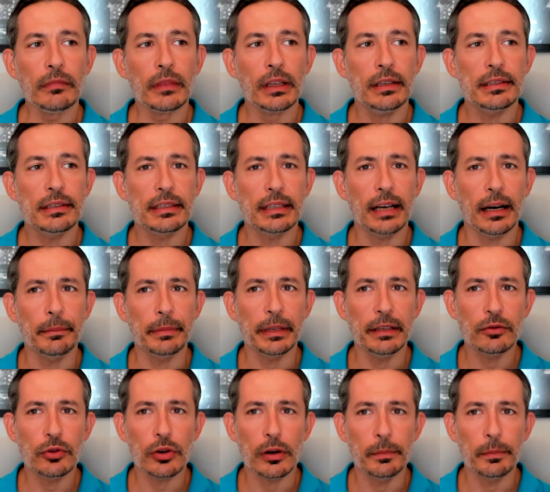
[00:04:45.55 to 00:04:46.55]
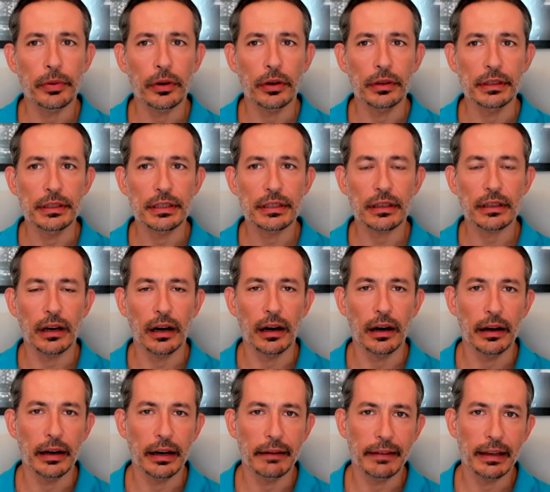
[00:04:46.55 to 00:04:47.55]
some new components
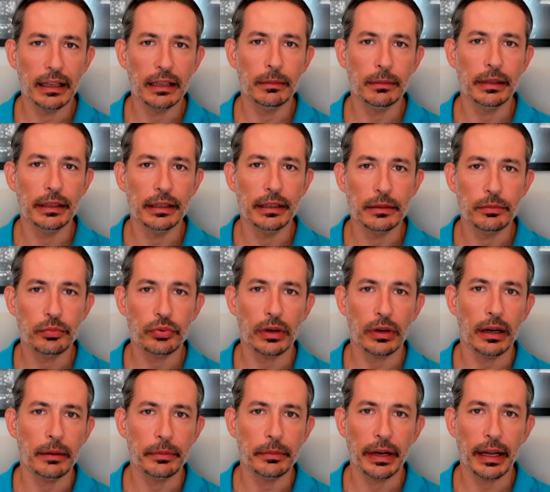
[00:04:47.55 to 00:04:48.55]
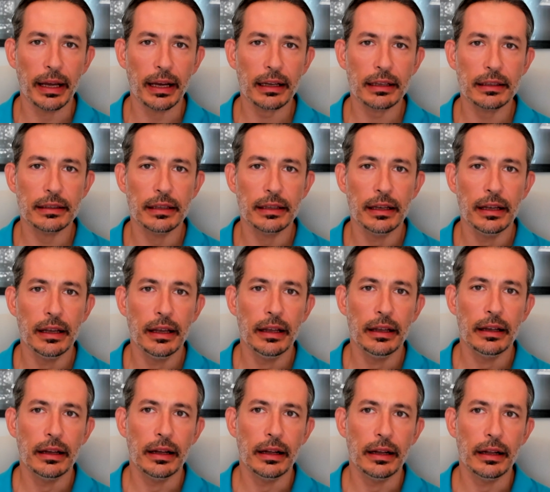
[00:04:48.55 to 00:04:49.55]
are available in PrimeReact
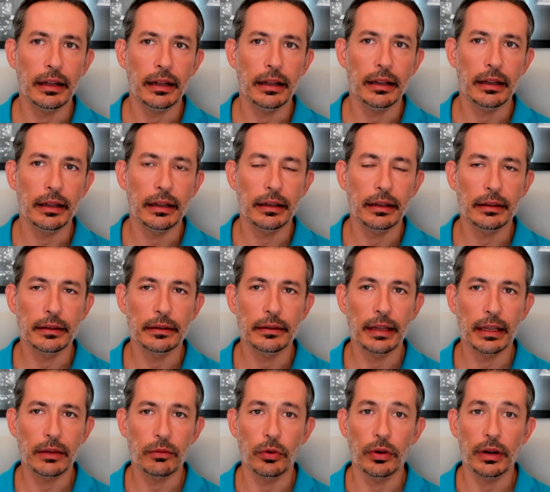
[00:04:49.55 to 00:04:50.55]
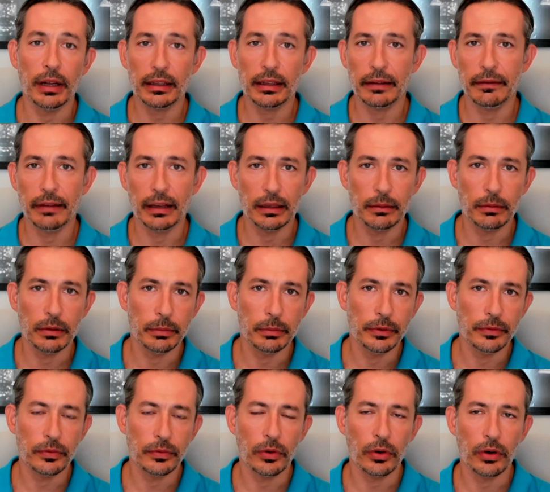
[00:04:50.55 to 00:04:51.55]
that were not available
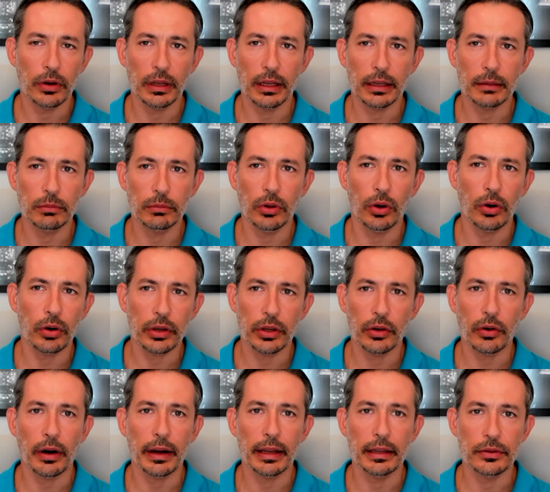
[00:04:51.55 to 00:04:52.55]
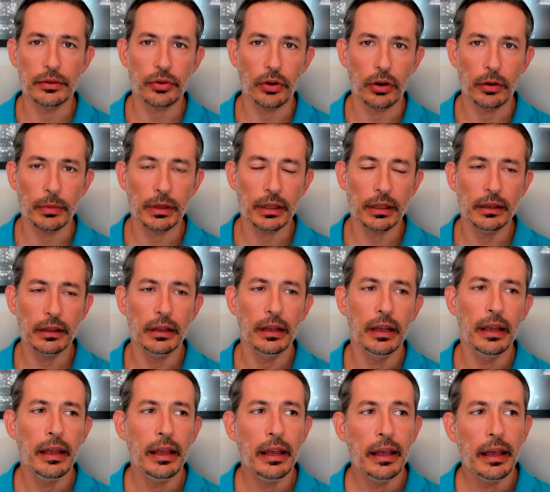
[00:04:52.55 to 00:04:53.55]
before, like block UI and terminal.
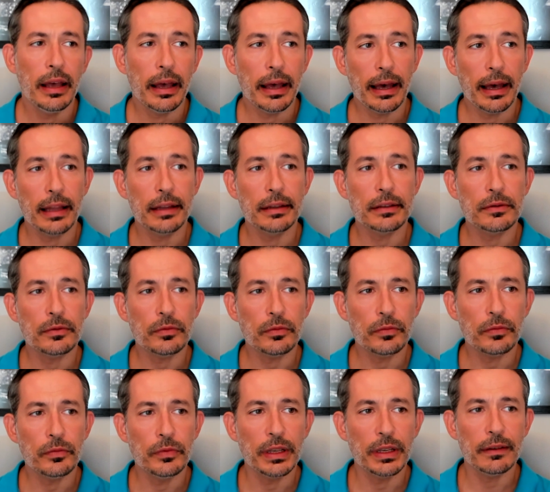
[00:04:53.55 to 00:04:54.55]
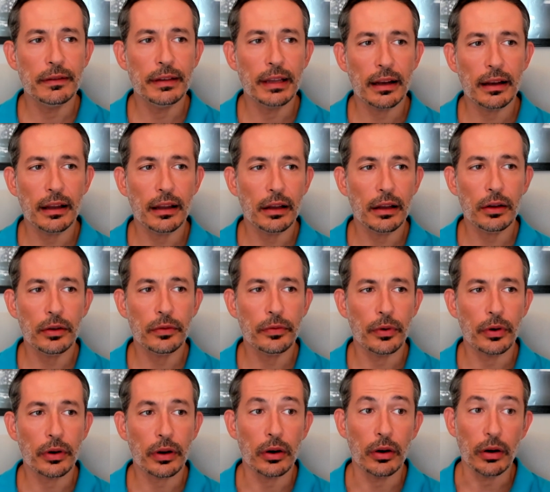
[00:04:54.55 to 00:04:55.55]
And we have done a lot of
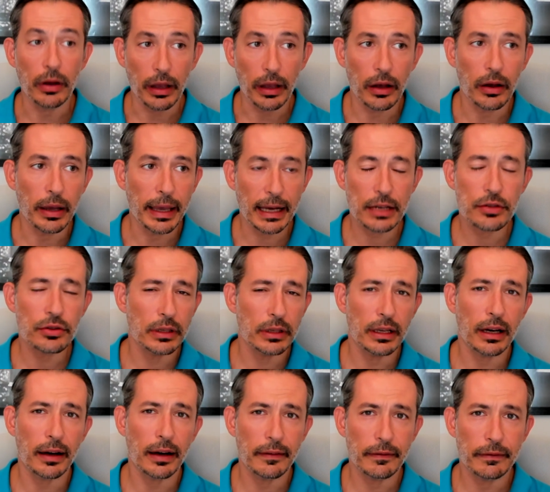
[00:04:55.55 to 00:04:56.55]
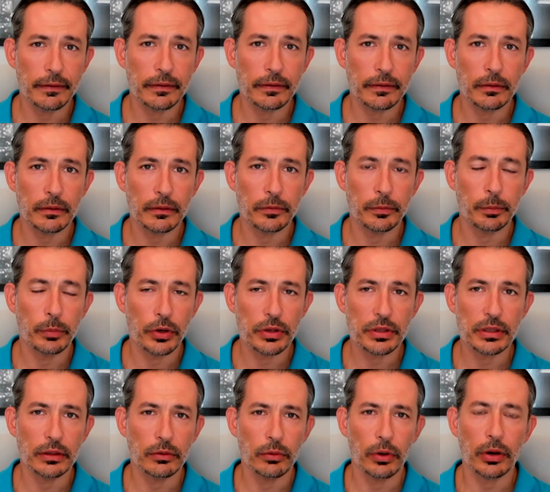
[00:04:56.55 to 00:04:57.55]
work. Actually, I've
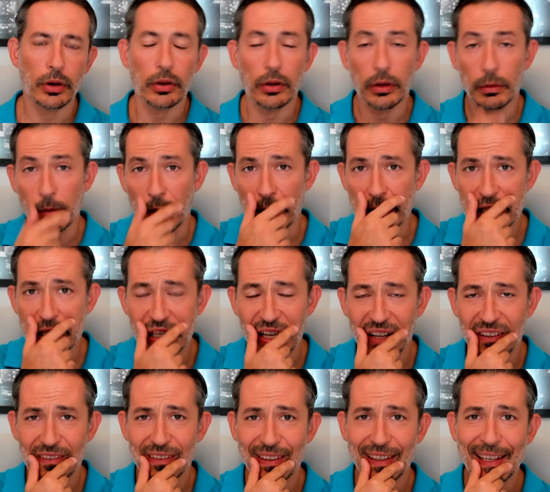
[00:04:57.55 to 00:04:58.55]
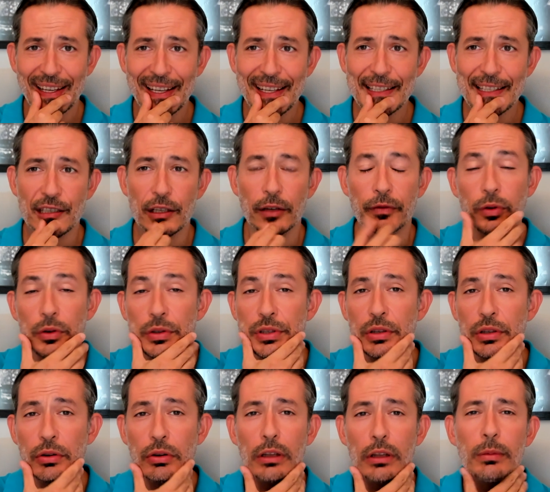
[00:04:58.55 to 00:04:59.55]
personally worked on it myself. So for
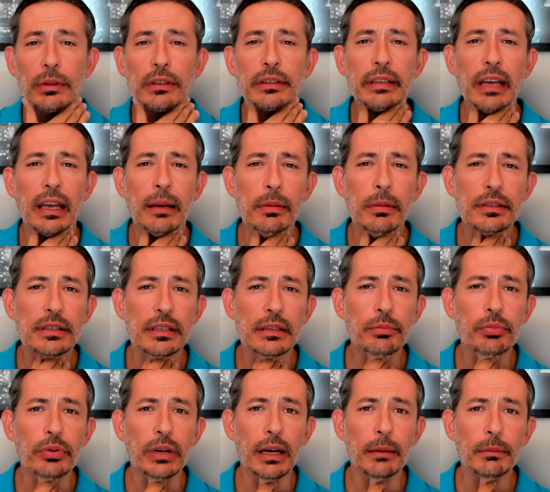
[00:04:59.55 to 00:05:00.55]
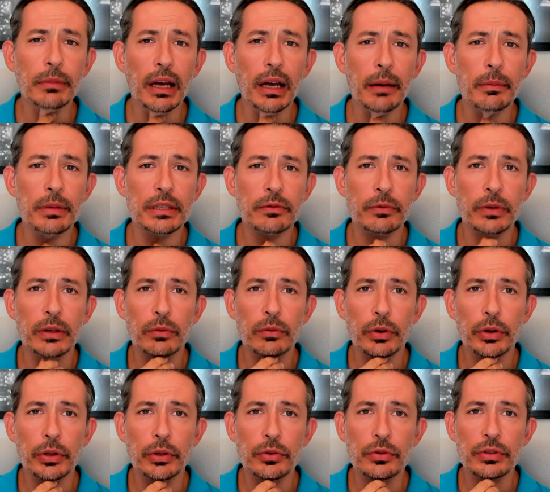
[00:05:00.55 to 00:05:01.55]
scrollable tables in Prime libraries, we
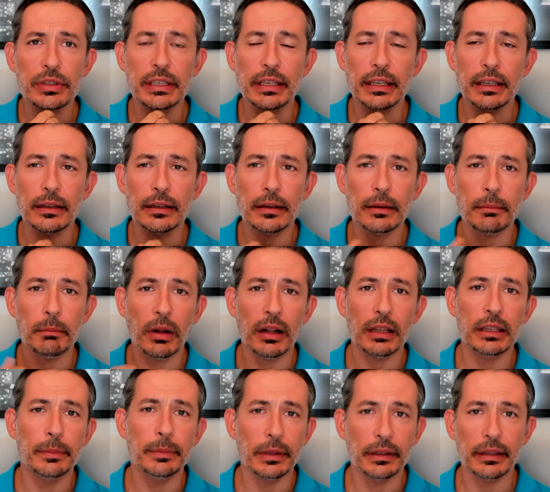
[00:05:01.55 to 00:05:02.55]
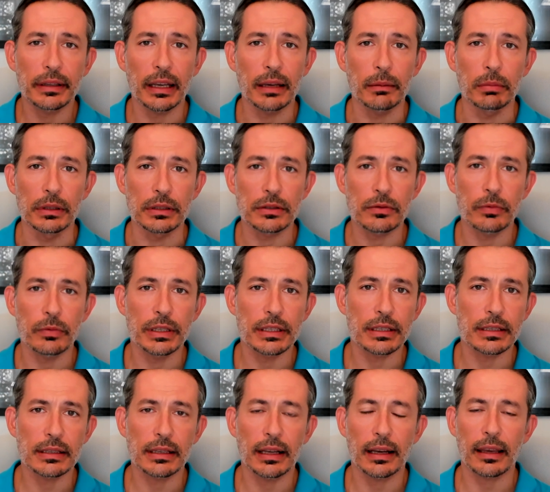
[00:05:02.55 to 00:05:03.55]
were using multiple tables, which
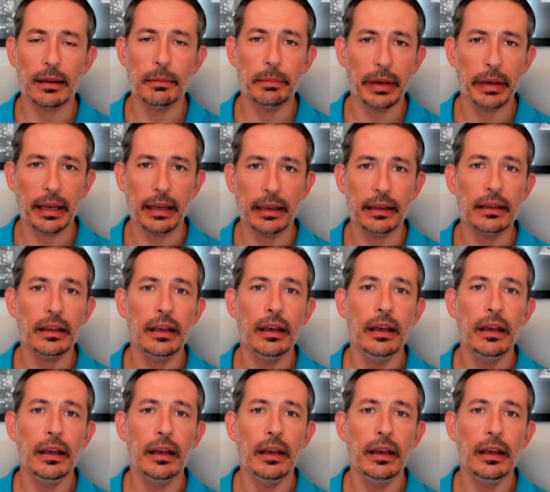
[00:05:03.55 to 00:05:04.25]
is like a pain.